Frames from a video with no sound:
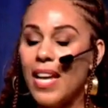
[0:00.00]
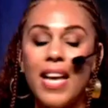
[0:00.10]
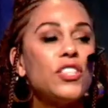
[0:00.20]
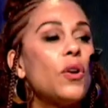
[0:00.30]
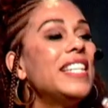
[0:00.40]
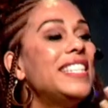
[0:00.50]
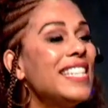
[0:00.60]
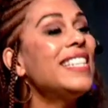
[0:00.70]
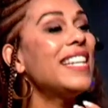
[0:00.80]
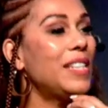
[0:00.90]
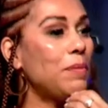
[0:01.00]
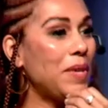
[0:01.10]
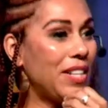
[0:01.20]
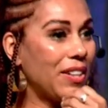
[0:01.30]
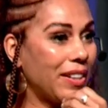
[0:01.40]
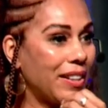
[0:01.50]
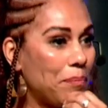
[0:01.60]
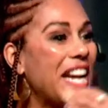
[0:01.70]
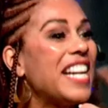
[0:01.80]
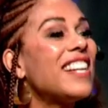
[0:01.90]
So I didn't get to meet her,
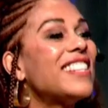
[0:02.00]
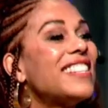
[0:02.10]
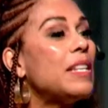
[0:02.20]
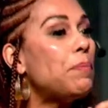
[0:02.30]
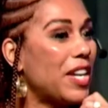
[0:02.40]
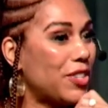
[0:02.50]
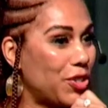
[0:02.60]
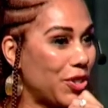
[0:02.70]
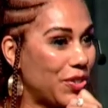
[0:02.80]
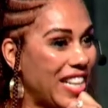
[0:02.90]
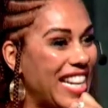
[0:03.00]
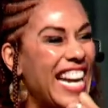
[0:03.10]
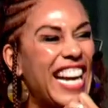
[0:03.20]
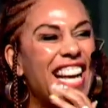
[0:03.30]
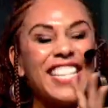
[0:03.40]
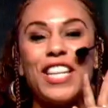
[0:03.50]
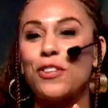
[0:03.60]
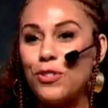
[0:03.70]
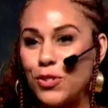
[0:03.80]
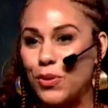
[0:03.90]
but I got to see pictures and I got to hear
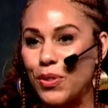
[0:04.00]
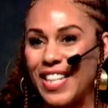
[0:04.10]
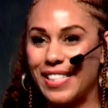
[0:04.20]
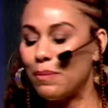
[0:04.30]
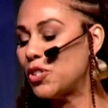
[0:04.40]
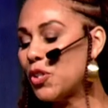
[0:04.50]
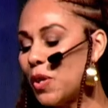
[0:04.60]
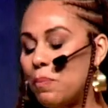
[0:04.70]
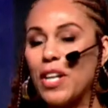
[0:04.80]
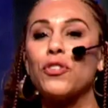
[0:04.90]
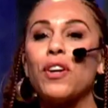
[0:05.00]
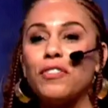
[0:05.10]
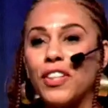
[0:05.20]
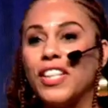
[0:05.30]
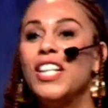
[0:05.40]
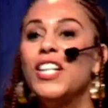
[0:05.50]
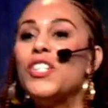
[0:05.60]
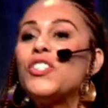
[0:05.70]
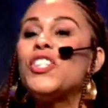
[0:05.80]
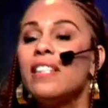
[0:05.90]
stories. And I'm going to show you a picture of her.
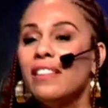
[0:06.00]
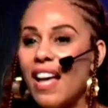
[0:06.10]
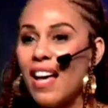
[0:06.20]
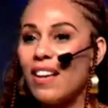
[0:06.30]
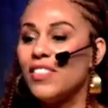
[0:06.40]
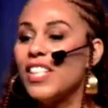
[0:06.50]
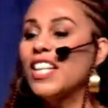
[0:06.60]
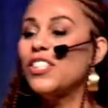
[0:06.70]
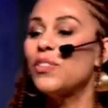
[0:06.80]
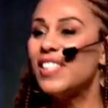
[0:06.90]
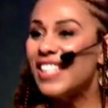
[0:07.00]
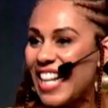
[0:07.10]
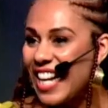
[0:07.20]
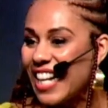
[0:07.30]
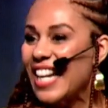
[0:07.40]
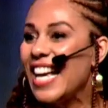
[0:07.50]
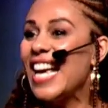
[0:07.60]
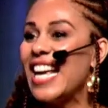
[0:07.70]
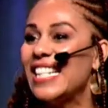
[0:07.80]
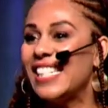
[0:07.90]
She loved to sing
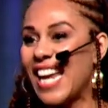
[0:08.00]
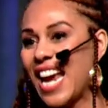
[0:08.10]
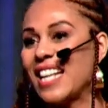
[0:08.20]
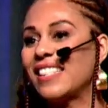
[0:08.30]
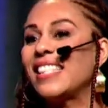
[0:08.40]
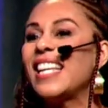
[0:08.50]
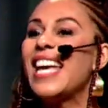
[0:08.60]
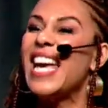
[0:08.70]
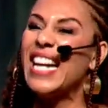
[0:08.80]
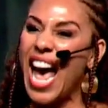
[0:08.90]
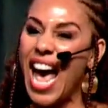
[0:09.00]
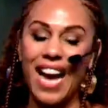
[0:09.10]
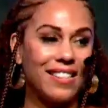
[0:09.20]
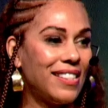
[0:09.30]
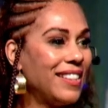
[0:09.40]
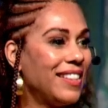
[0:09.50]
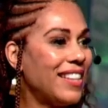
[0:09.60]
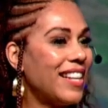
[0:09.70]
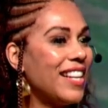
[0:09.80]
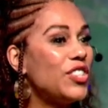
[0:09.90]
and dance and act,
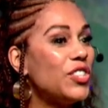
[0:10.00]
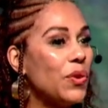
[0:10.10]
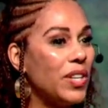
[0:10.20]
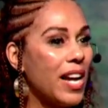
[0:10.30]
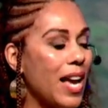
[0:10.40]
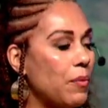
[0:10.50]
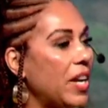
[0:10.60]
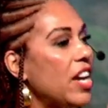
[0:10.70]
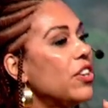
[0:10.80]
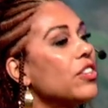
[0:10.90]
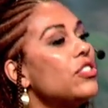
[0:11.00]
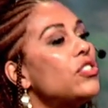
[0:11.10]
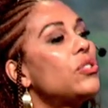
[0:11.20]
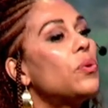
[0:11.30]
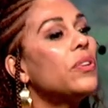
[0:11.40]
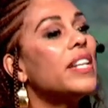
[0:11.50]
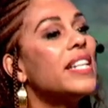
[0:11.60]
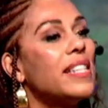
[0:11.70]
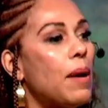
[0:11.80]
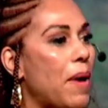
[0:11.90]
and so did I. When I heard
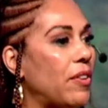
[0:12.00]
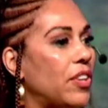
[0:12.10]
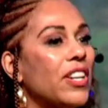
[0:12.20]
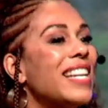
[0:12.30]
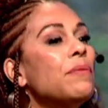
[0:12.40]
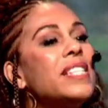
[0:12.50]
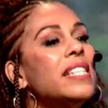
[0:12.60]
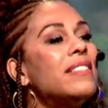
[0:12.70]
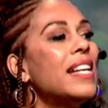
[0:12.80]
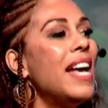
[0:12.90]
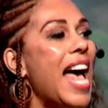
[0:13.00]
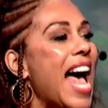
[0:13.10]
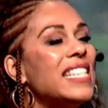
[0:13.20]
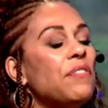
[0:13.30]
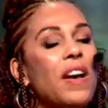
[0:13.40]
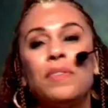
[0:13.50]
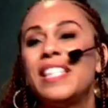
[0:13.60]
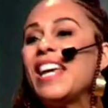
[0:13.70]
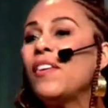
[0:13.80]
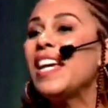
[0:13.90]
stories about her, it was as if I was
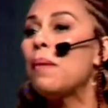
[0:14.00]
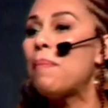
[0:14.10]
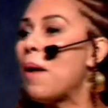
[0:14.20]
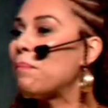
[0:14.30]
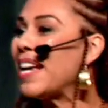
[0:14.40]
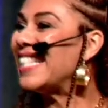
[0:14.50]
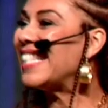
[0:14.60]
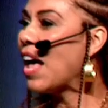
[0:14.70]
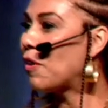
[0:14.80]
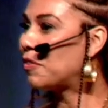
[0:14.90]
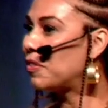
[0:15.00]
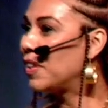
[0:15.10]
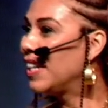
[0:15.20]
hearing about myself.